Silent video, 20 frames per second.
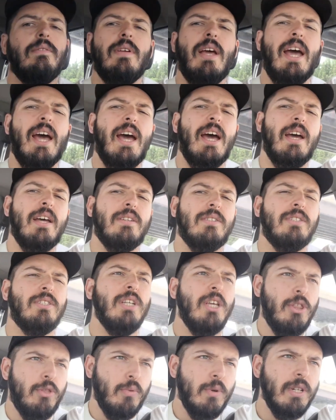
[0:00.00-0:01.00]
at
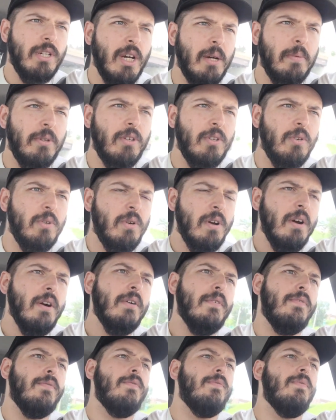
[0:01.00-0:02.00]

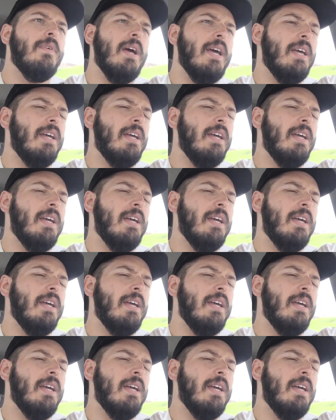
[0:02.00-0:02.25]
C3W